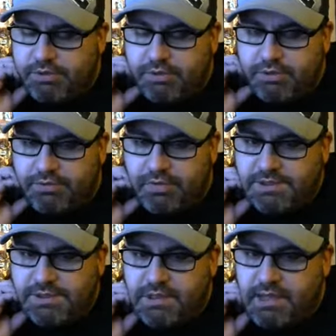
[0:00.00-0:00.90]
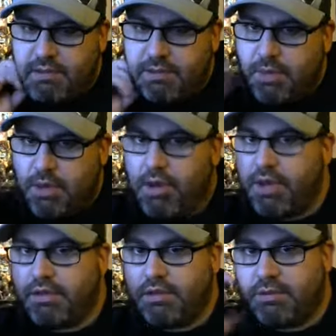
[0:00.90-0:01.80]
the first thing came to my
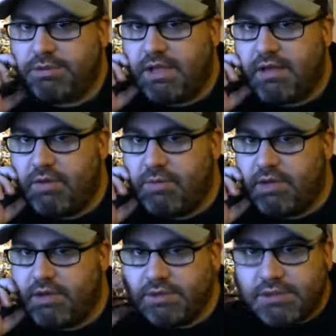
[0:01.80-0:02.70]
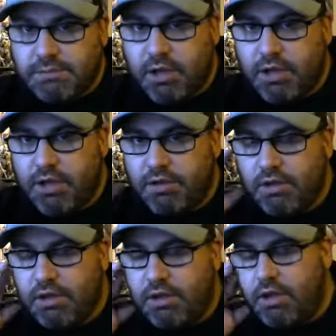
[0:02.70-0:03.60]
mind that comes to everybody else's mind,
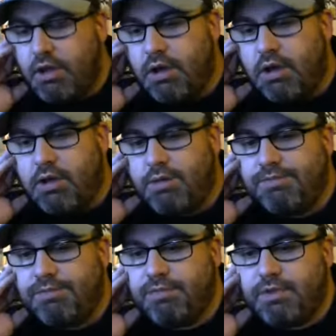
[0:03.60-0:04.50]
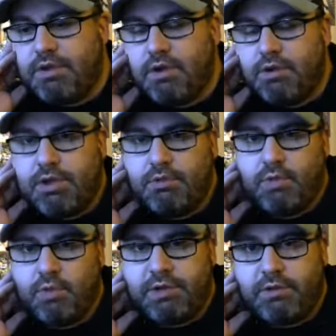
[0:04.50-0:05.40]

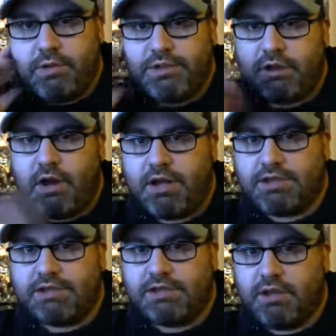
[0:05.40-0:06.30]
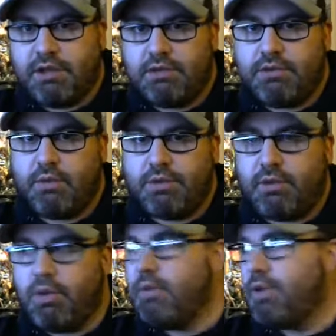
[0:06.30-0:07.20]
and we try not to, with
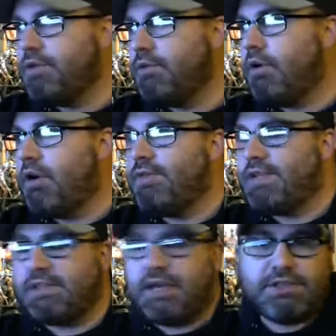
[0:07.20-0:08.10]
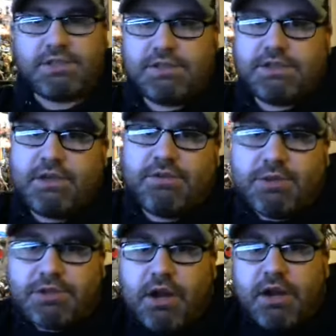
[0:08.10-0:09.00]
the way we do our investigations and stuff,
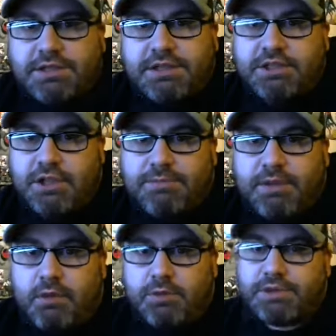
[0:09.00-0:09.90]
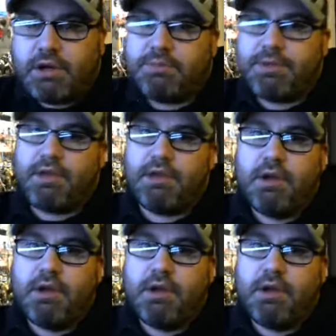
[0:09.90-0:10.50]
we try not to jump there. We try to be